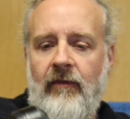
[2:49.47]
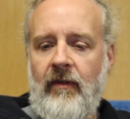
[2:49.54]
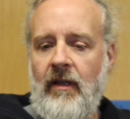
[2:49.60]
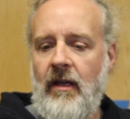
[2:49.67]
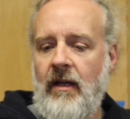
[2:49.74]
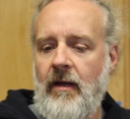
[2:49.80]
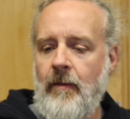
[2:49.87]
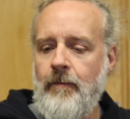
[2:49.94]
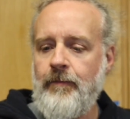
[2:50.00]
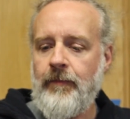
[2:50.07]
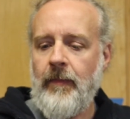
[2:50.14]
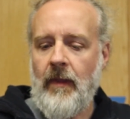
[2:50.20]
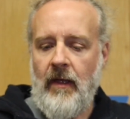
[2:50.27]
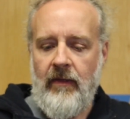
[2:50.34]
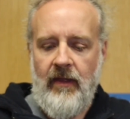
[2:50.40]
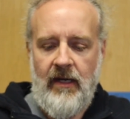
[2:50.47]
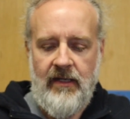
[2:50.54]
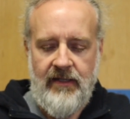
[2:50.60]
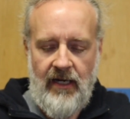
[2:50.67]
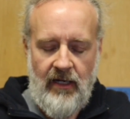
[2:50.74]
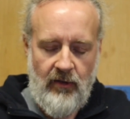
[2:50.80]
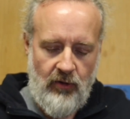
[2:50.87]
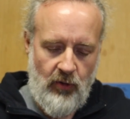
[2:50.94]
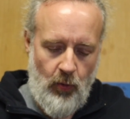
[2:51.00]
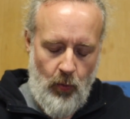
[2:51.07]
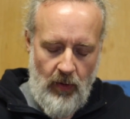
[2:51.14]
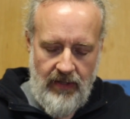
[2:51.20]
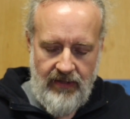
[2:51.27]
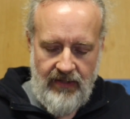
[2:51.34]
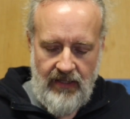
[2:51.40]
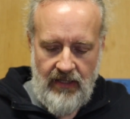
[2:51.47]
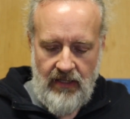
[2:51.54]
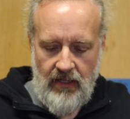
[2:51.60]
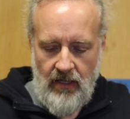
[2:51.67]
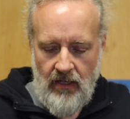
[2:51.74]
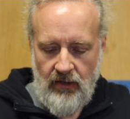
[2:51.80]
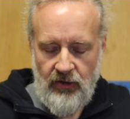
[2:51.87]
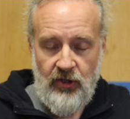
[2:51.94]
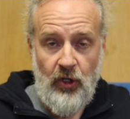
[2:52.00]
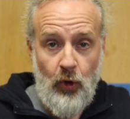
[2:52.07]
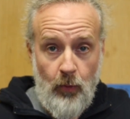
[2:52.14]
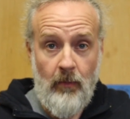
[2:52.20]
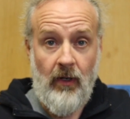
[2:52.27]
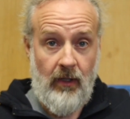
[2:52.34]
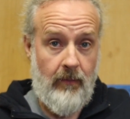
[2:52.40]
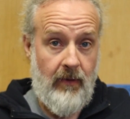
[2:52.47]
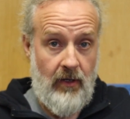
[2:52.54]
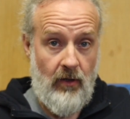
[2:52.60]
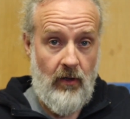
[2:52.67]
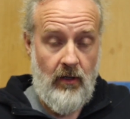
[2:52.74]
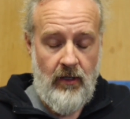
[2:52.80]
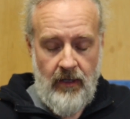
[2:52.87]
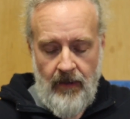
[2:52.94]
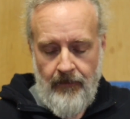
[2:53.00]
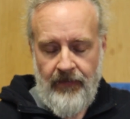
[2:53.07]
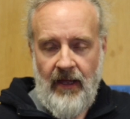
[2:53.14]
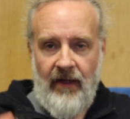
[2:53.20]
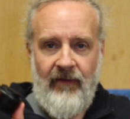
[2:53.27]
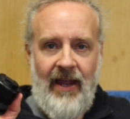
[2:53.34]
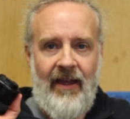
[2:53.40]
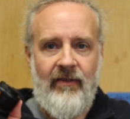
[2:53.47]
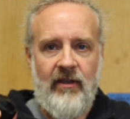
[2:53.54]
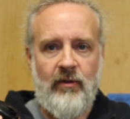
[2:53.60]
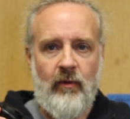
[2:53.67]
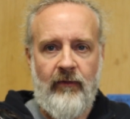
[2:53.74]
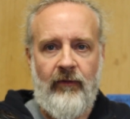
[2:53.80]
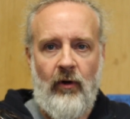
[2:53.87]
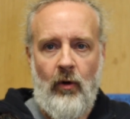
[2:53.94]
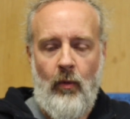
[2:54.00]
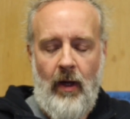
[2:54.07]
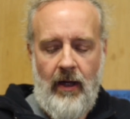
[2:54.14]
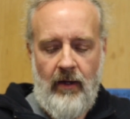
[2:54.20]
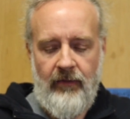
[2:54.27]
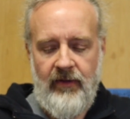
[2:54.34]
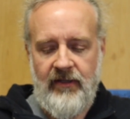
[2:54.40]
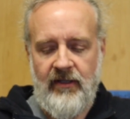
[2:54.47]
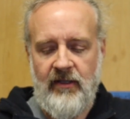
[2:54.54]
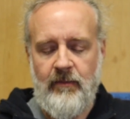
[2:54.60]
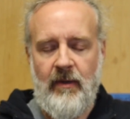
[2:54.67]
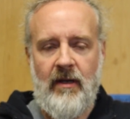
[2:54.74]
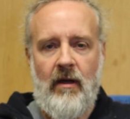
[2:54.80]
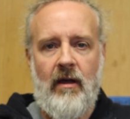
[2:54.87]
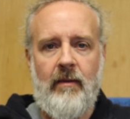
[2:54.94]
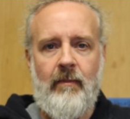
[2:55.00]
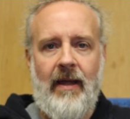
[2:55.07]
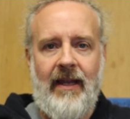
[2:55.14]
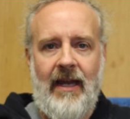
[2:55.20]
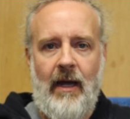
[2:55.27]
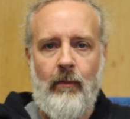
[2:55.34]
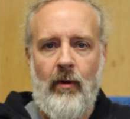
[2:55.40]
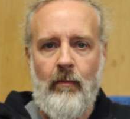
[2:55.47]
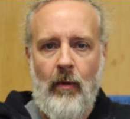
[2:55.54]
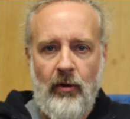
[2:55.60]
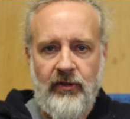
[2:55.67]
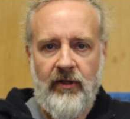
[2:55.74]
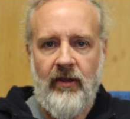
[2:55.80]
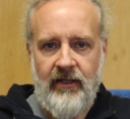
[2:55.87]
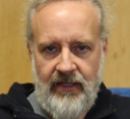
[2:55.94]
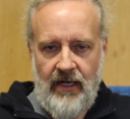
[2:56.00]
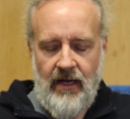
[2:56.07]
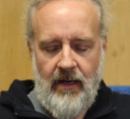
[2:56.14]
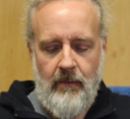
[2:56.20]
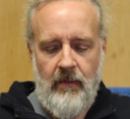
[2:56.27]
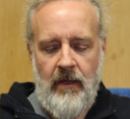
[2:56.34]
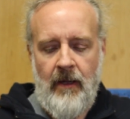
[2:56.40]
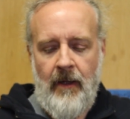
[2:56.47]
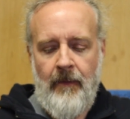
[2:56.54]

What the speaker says: That is a 22mm. Now I've had this one for a while. This has been on my camera most of the time,